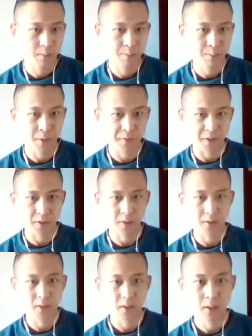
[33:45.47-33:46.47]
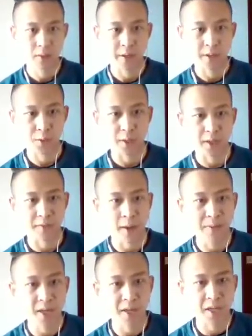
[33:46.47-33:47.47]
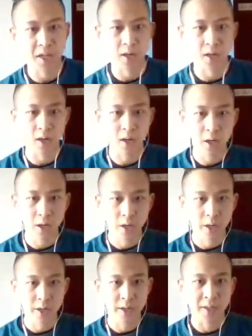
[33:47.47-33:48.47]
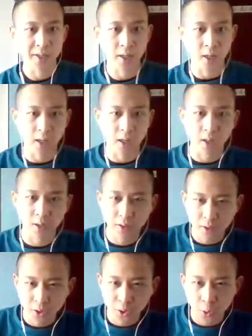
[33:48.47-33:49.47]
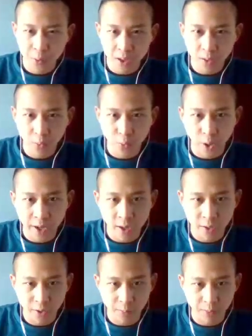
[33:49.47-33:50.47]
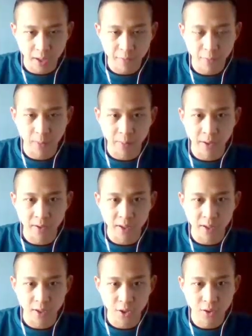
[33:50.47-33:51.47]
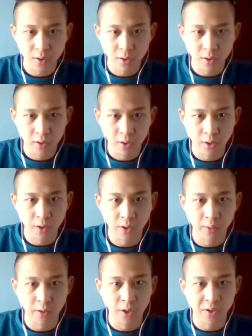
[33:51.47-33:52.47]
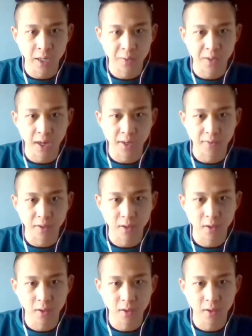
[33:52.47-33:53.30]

Perfect. Right, so, like, if I'm standing here, show me right under the platform at the edge. You're just outside of it.